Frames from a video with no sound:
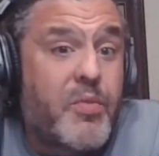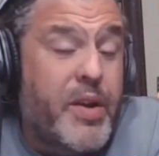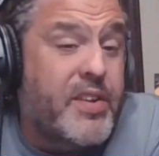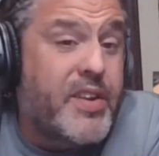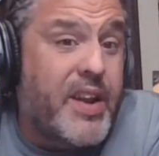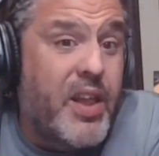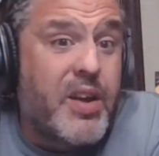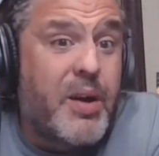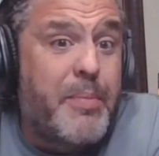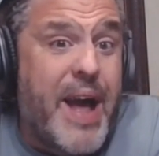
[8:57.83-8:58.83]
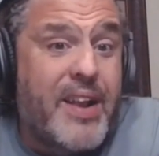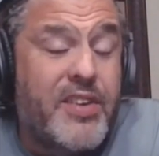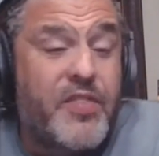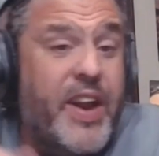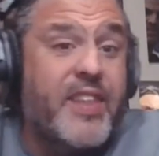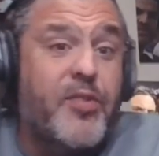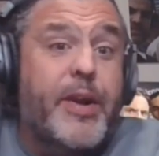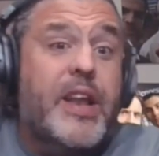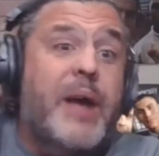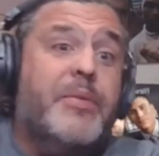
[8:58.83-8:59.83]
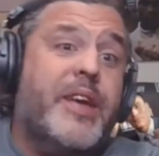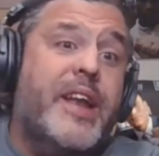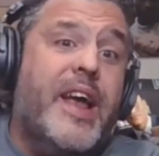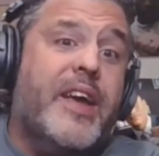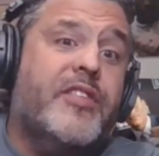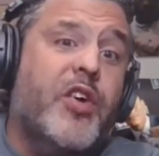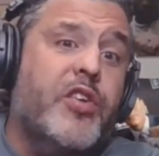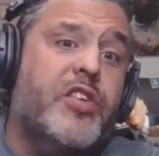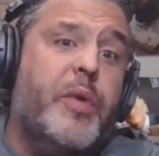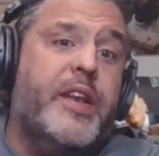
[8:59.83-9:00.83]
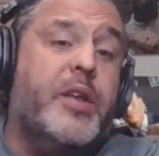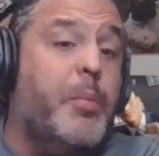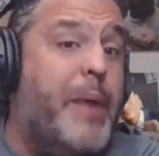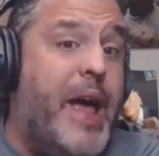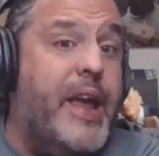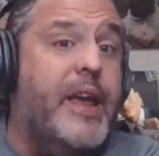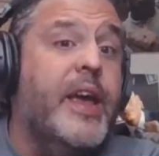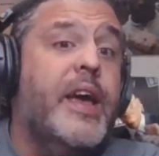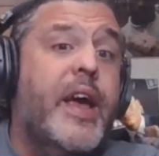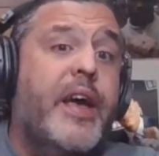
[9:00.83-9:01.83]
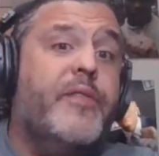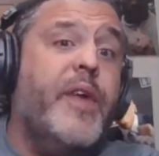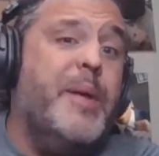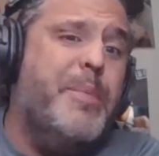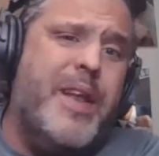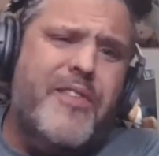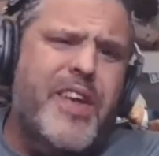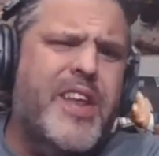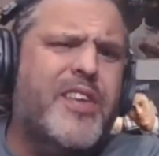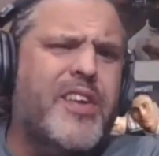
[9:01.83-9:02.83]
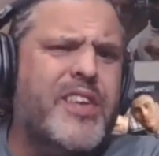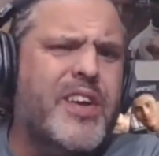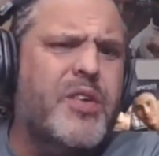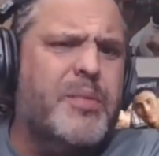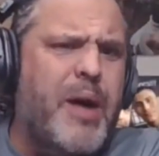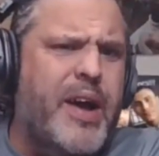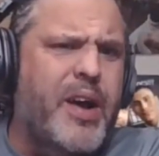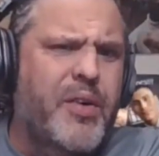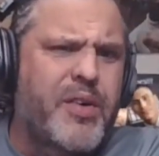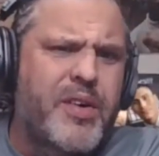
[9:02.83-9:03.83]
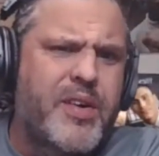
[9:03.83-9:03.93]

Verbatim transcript: When does Canelo come back? Does he fight three times again next year, or does he wait till May and fight Benavides on Cinco de Mayo?